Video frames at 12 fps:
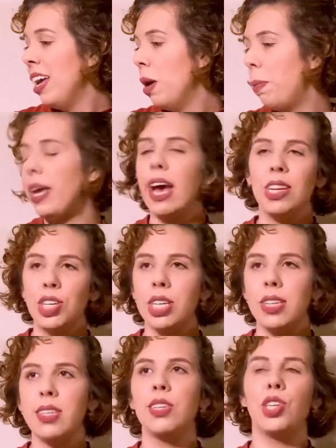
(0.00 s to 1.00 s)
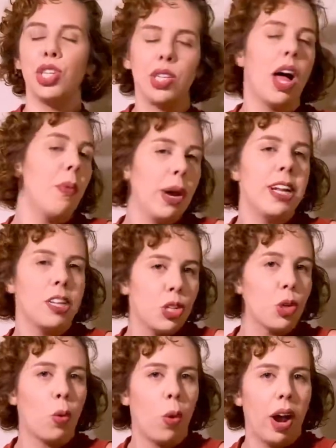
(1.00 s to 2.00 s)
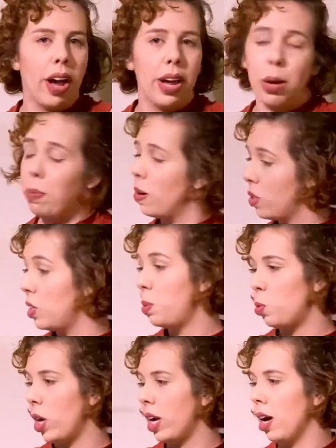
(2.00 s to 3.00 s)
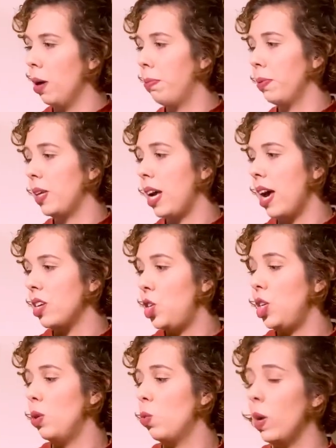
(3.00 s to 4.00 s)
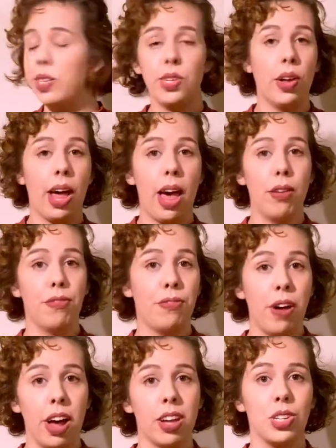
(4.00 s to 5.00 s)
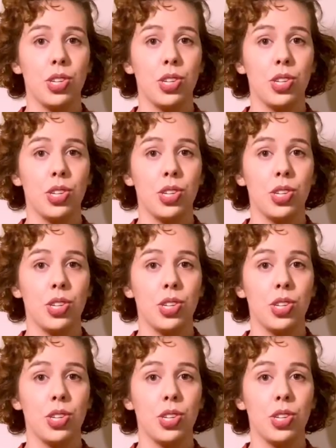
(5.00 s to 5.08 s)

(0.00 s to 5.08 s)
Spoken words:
But yeah, she's not ready to cry about this breakup yet. She wants to have fun